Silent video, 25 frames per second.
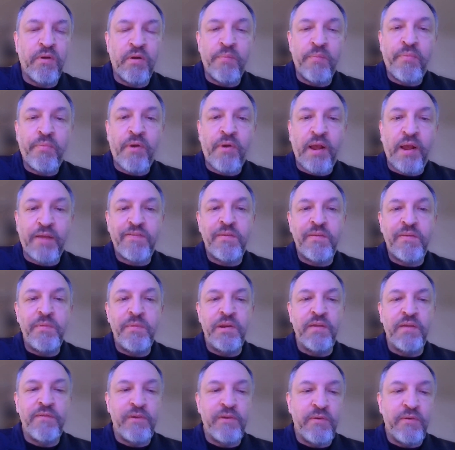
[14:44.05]
or in
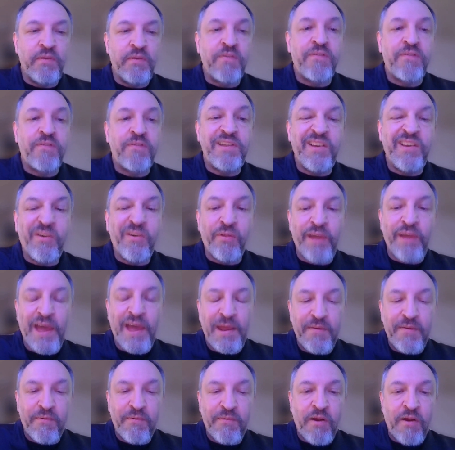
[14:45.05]
proximity of you to steal
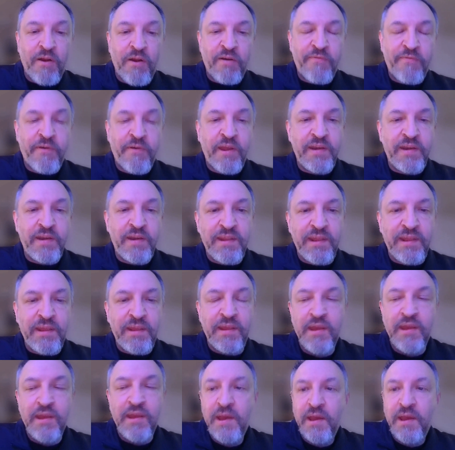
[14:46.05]
that
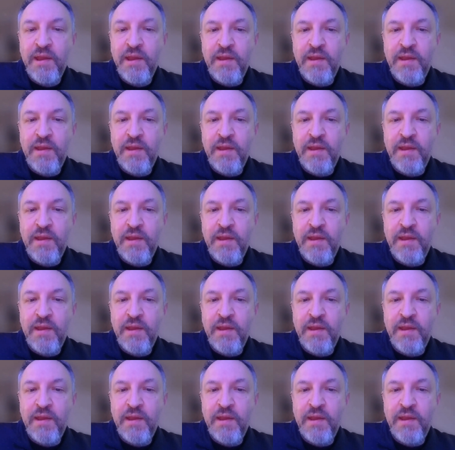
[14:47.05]
RFID.